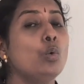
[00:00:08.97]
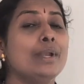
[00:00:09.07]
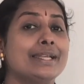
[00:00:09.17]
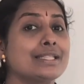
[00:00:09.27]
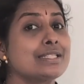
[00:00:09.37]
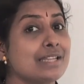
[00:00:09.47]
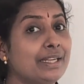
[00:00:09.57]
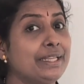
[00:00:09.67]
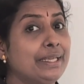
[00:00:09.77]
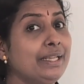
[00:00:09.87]
let us
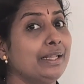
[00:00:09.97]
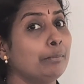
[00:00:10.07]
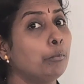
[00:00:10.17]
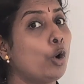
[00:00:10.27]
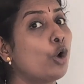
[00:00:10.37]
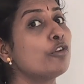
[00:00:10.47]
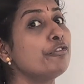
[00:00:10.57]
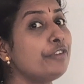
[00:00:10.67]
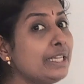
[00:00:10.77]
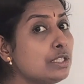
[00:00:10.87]
study more
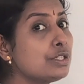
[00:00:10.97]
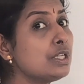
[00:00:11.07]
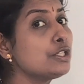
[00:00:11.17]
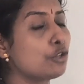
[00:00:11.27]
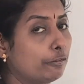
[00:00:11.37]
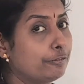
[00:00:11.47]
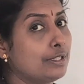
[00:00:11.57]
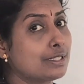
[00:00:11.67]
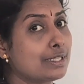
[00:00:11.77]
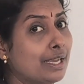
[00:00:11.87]
features of
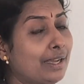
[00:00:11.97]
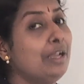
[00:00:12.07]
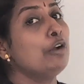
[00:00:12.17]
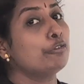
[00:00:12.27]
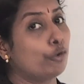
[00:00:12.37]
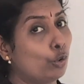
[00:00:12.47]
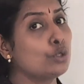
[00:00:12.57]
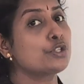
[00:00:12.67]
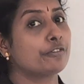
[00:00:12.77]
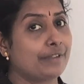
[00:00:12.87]
this
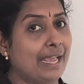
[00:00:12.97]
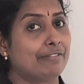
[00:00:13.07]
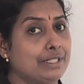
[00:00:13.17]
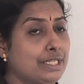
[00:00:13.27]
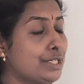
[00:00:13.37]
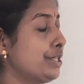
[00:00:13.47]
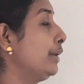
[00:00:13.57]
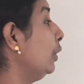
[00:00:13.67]
force of gravitation.